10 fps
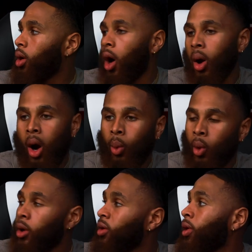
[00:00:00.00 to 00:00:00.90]
Our
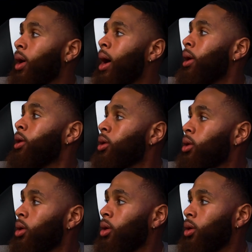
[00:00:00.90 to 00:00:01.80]
word is our honor.
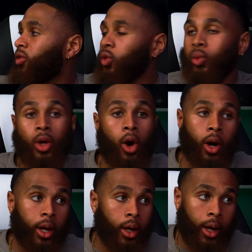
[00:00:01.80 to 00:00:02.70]
That's who we
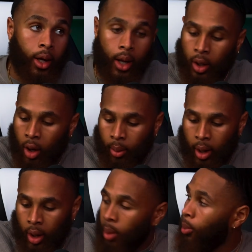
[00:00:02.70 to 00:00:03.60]
are at
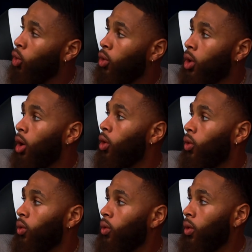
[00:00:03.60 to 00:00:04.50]
our moral
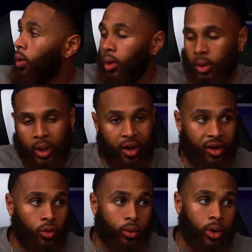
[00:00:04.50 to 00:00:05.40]
code.
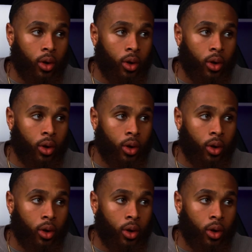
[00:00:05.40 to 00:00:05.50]
That's who we